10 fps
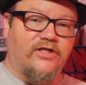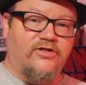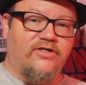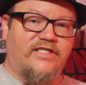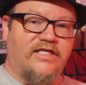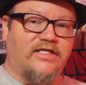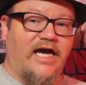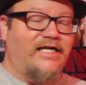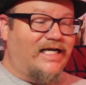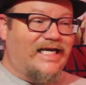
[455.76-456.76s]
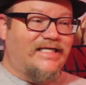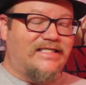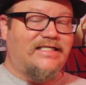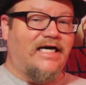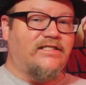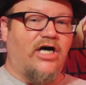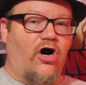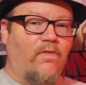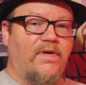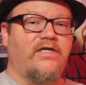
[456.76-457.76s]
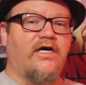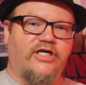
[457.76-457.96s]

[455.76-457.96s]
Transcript: the 13th Gate is set to open.